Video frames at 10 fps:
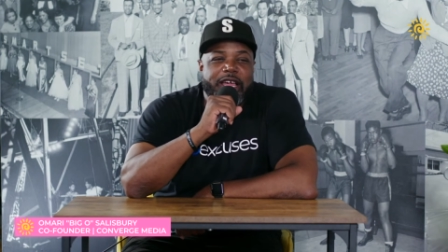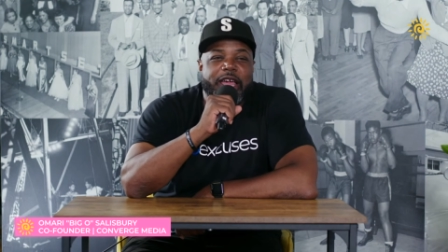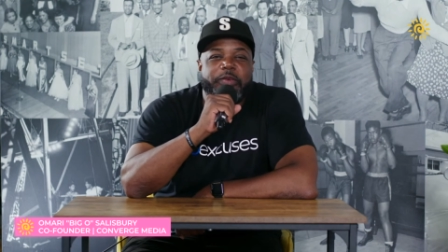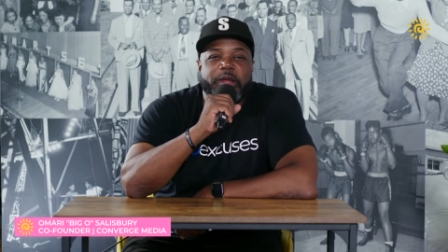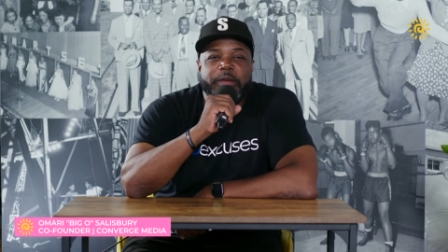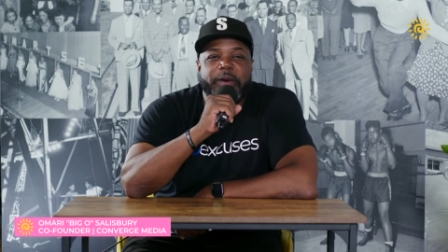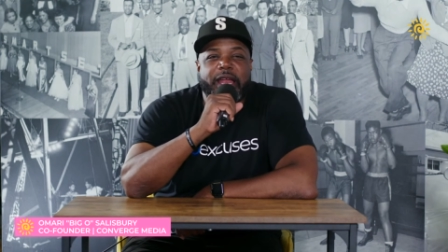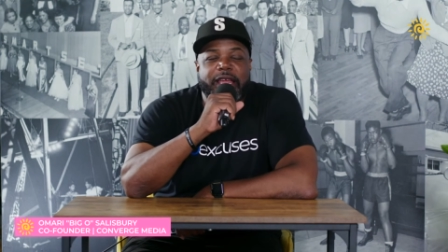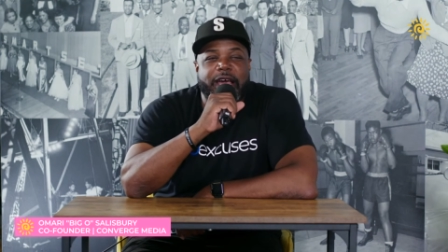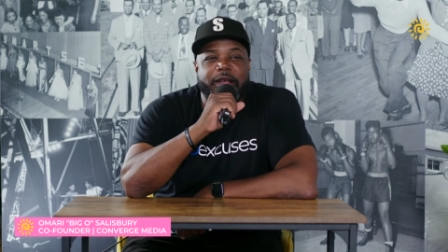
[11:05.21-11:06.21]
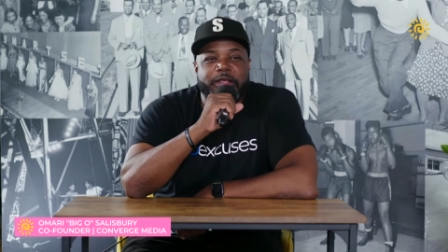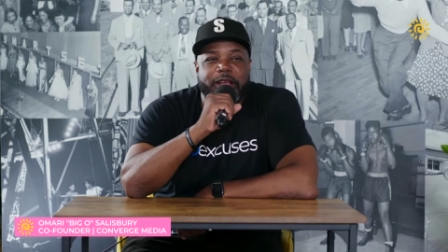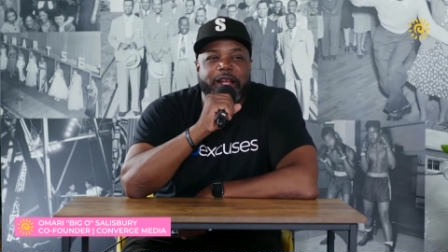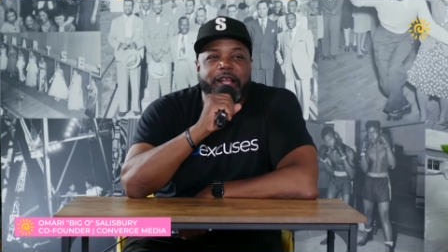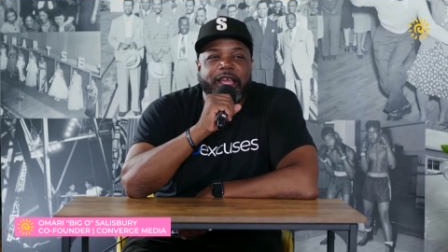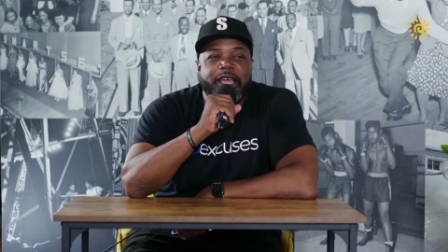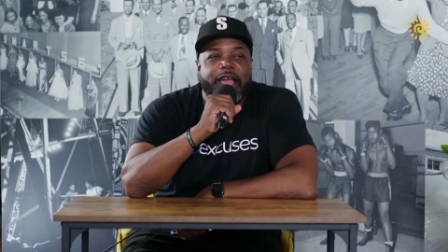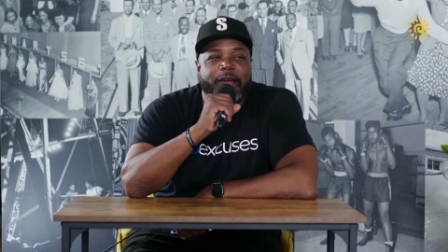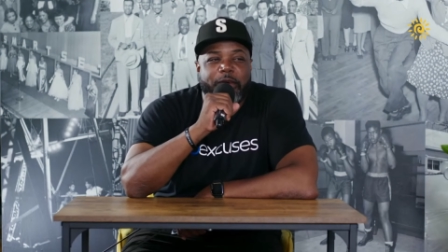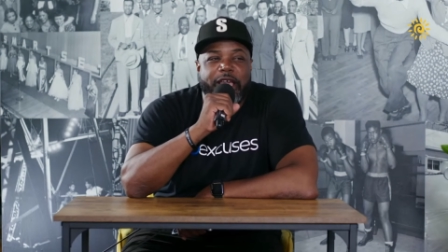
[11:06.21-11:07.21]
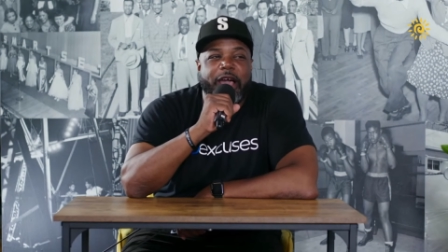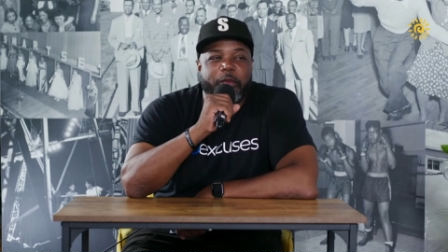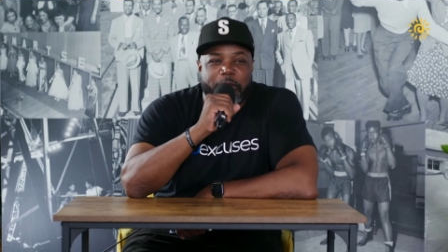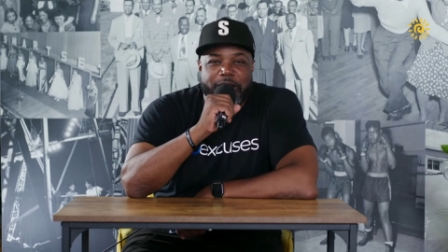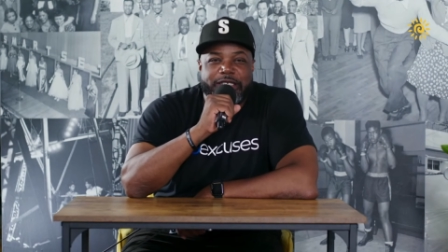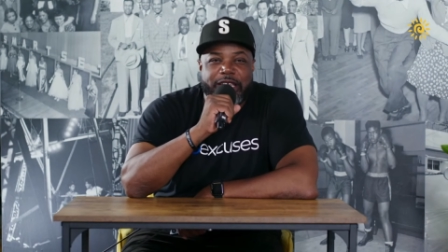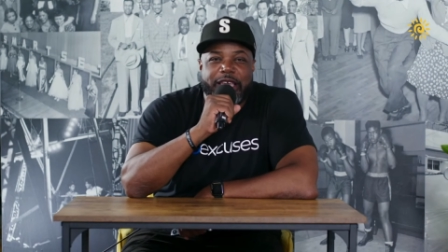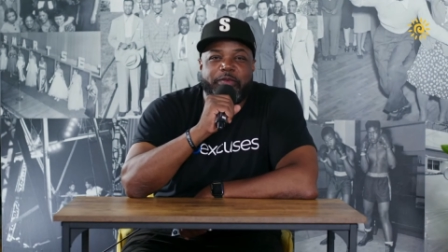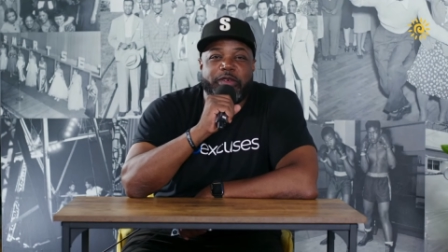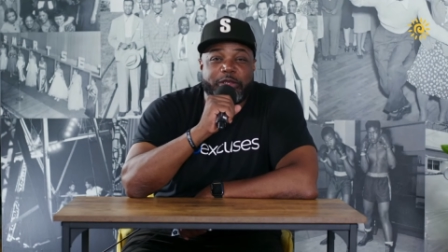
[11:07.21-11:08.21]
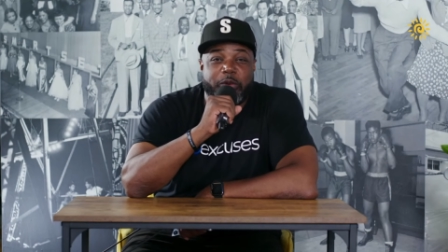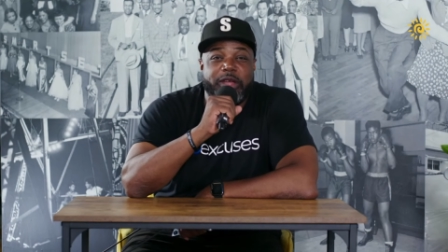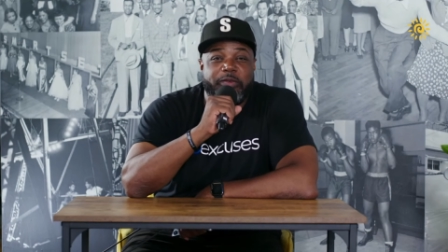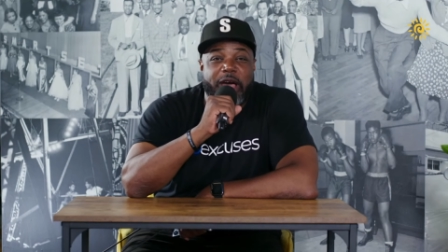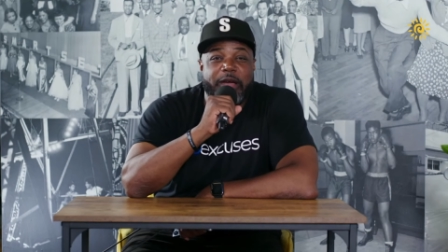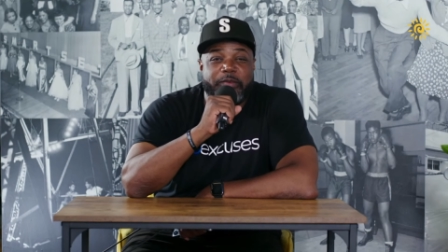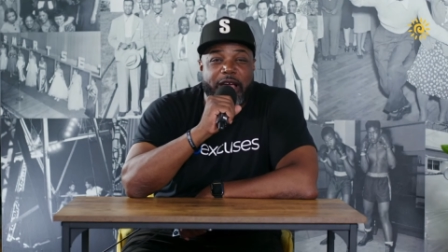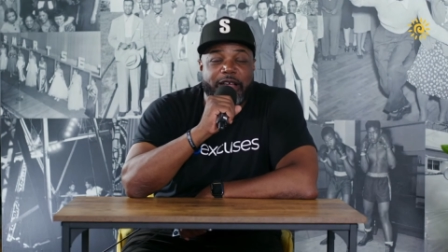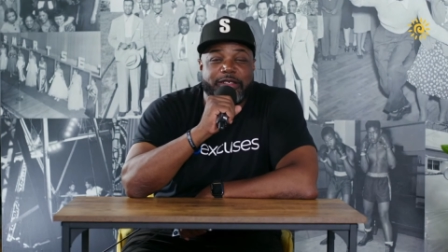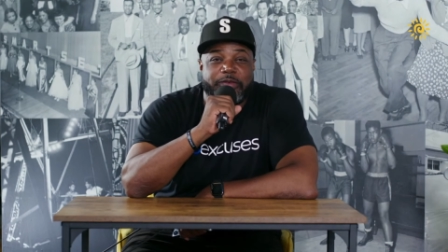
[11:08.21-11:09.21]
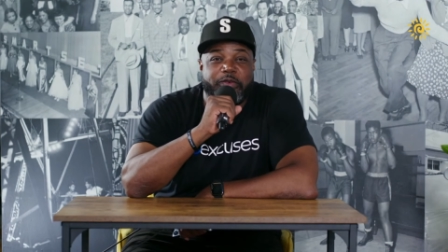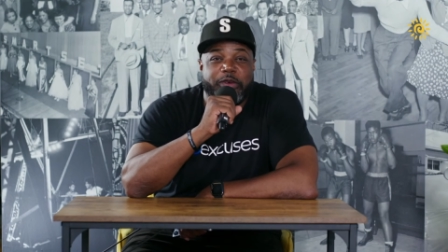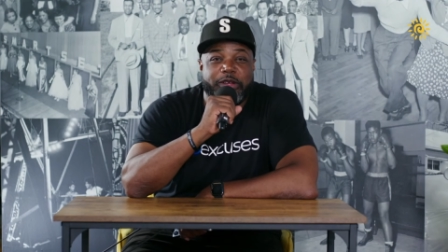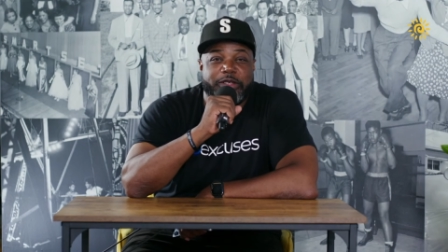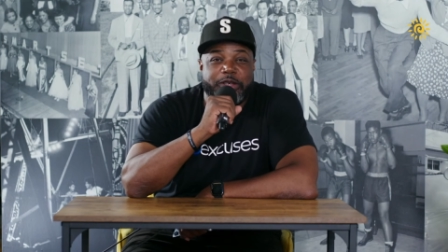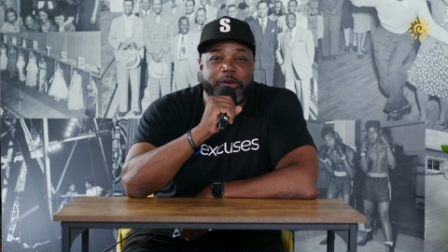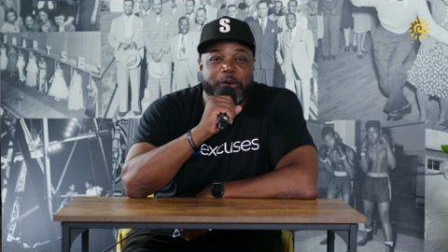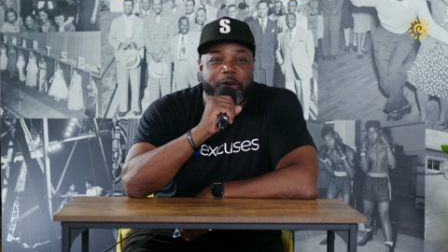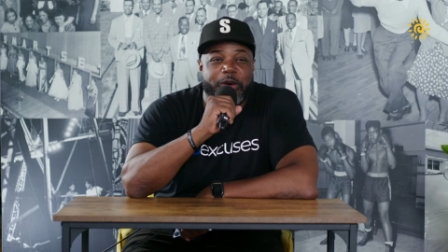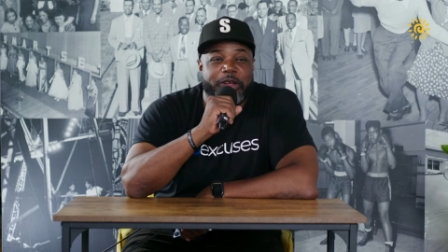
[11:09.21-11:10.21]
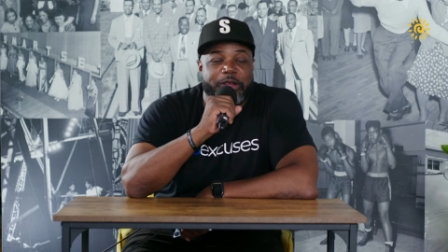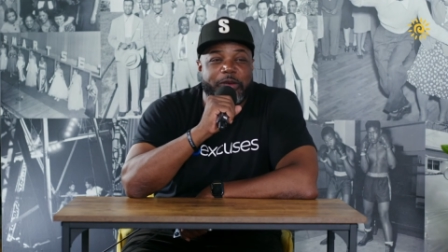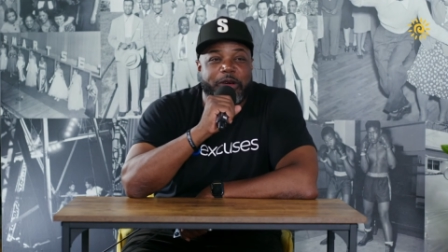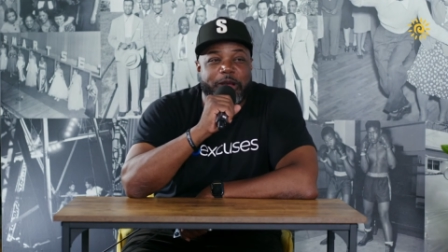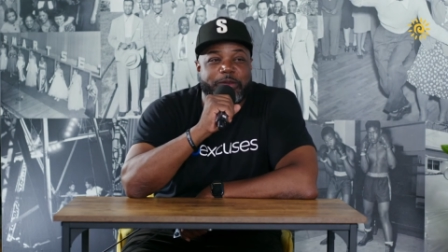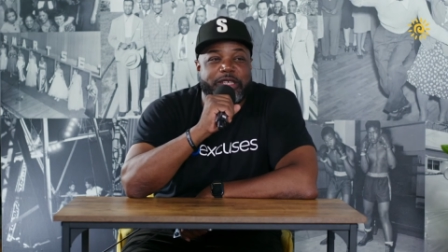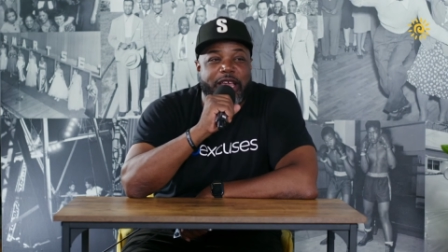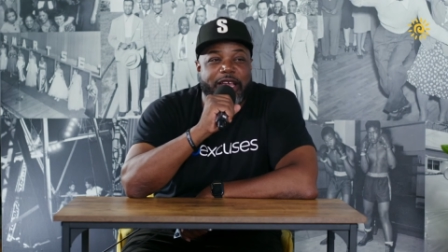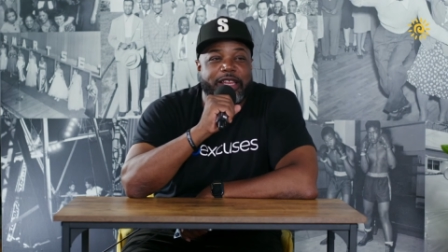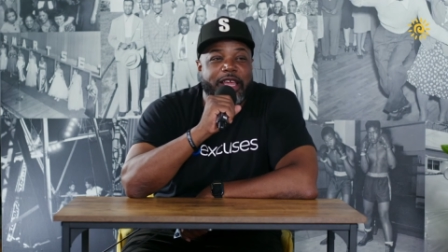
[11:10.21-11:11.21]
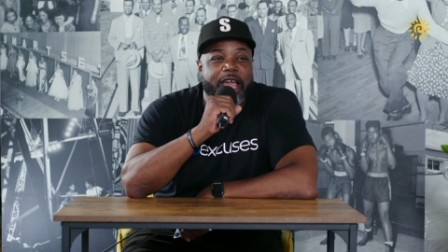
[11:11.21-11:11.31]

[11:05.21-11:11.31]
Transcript: If anybody out there we got one ticket for 25,000 for you too or you know what I'm saying